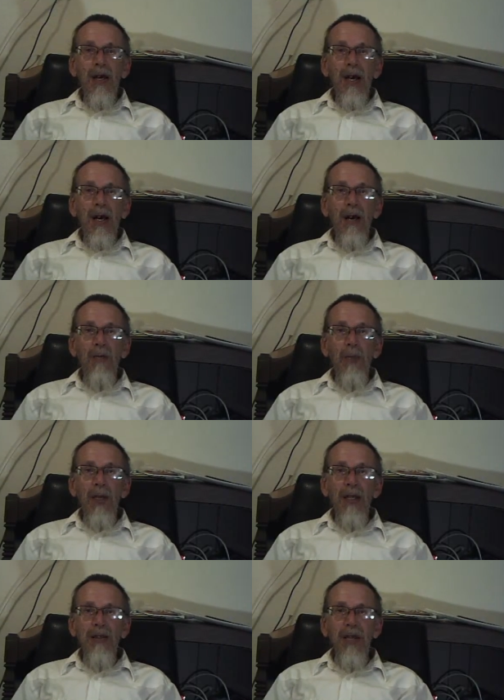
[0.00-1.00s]
I haven't been
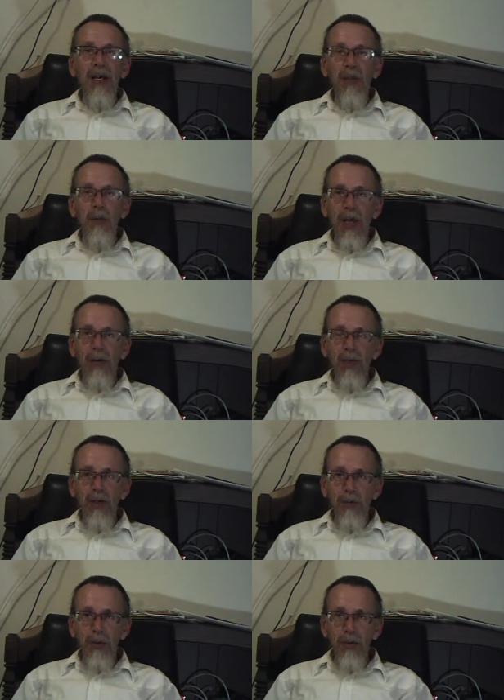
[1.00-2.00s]
entirely without a
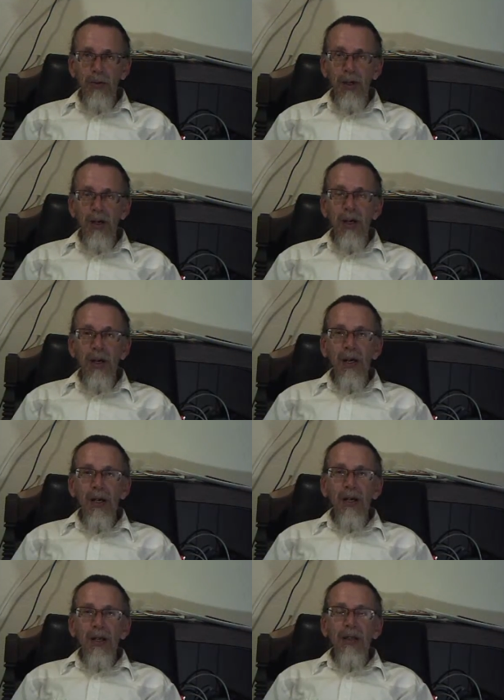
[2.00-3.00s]
computer.
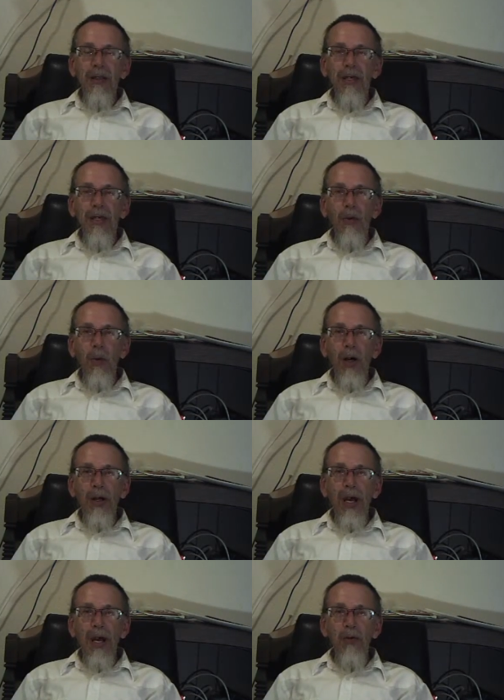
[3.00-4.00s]
The one
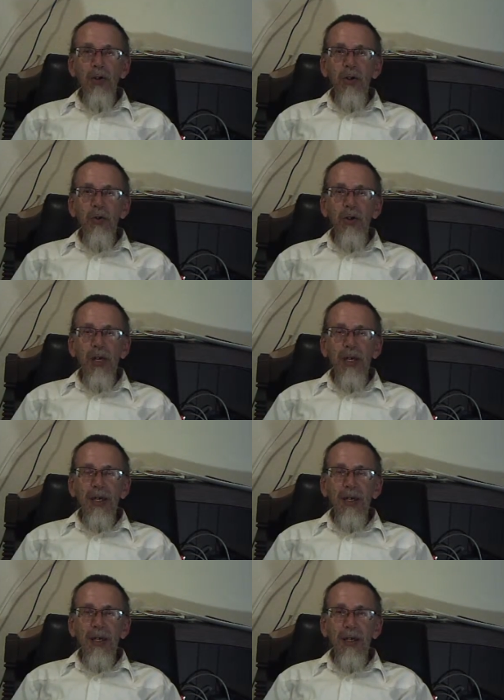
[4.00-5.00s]
I was using
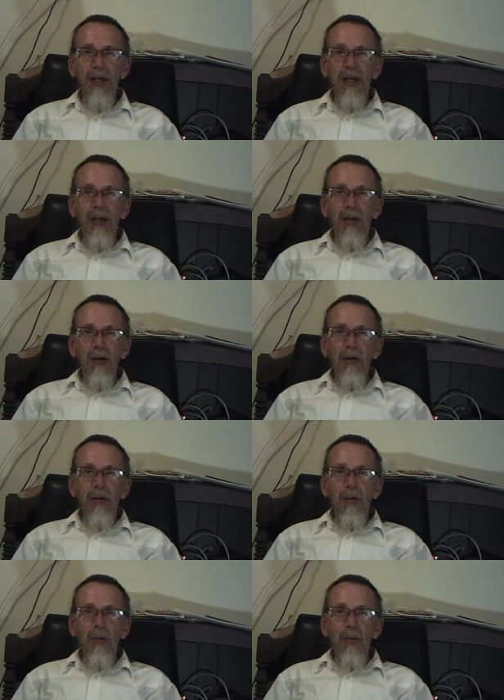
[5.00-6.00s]

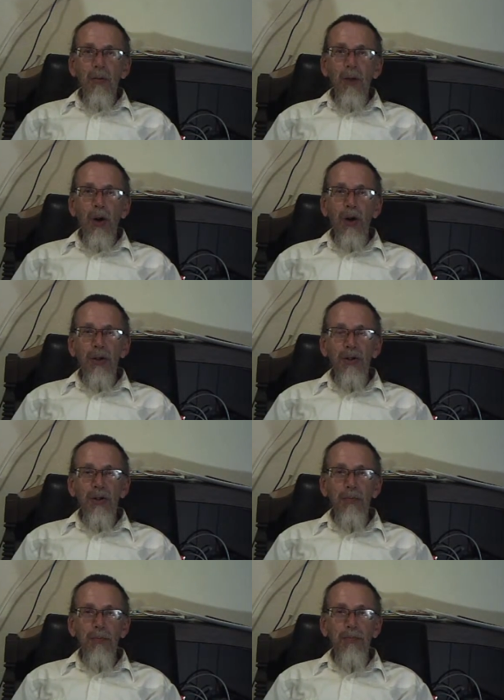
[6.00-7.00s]
was
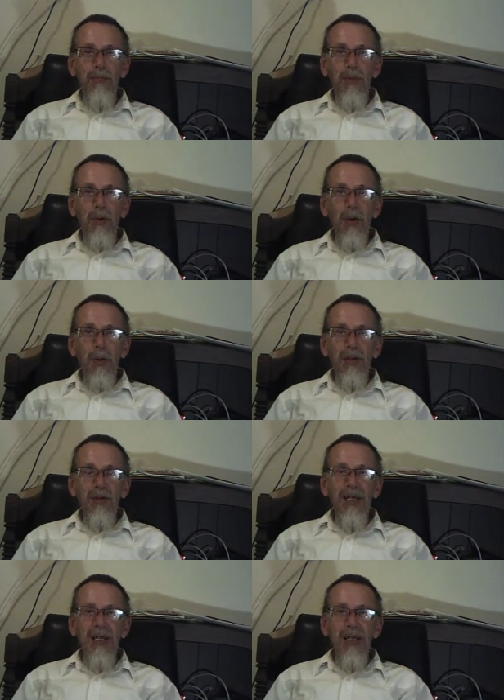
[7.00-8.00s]
probably about
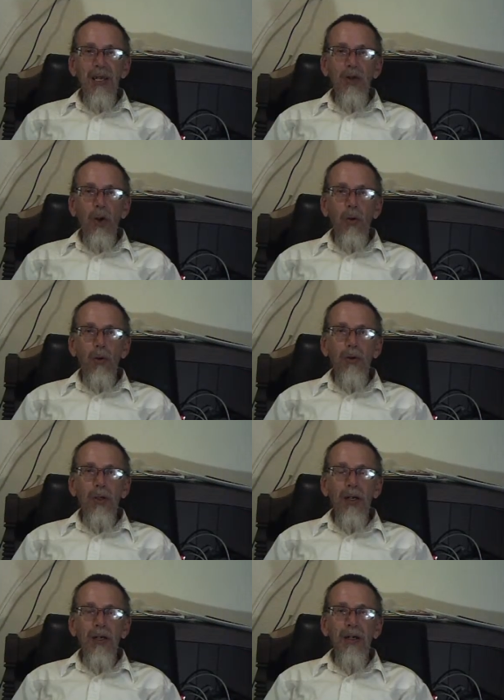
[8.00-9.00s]
10 years old,
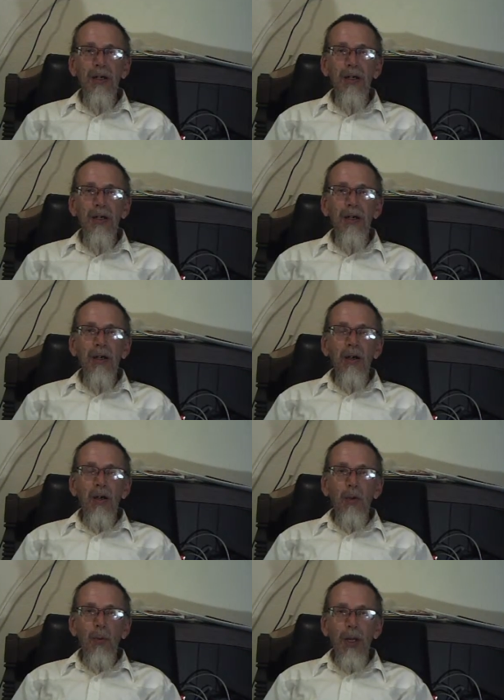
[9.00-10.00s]

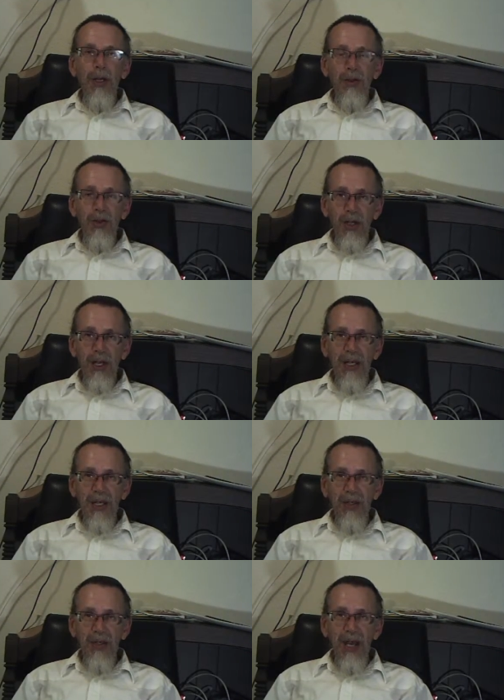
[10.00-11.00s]
which in its
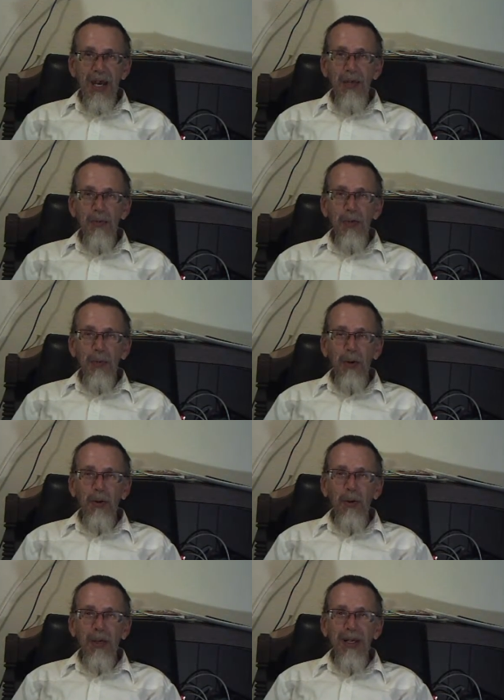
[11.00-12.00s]
day was
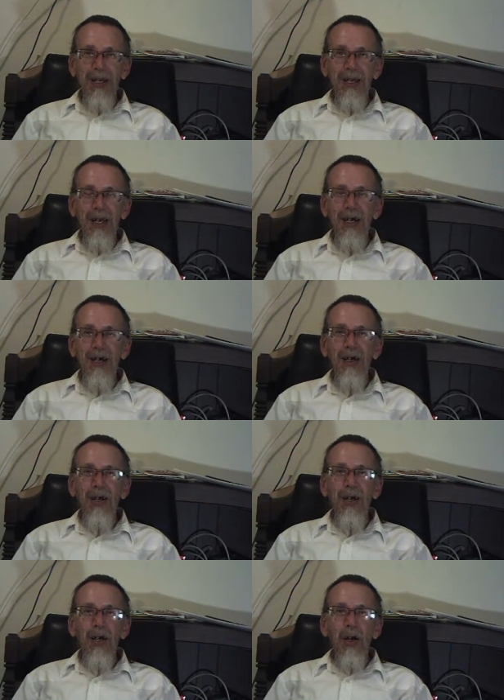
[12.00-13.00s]
probably
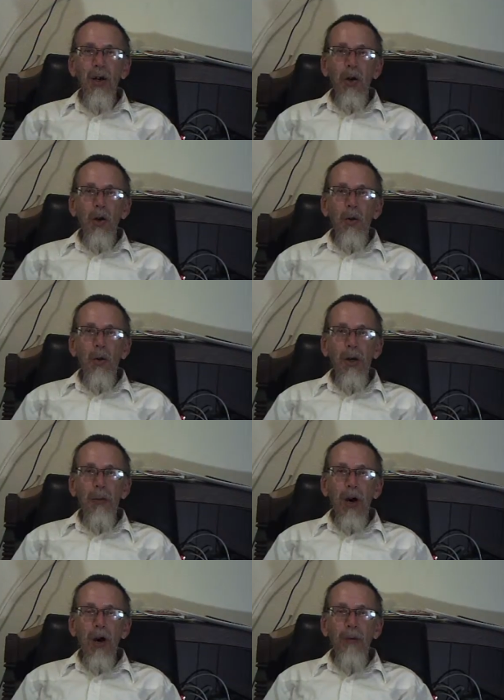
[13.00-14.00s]
quite a
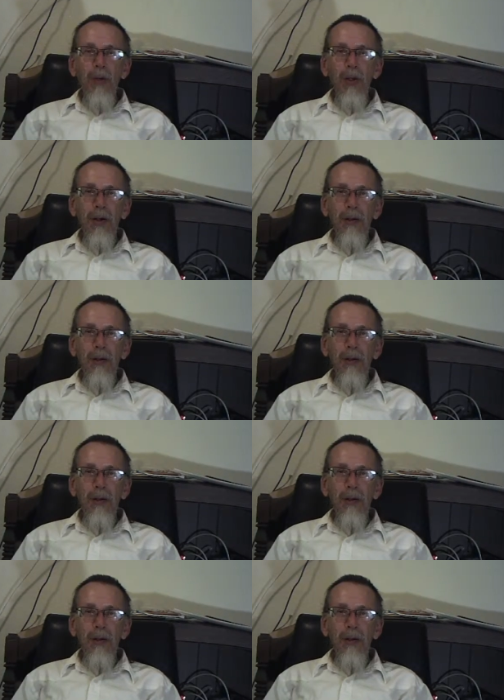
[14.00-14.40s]
marvel.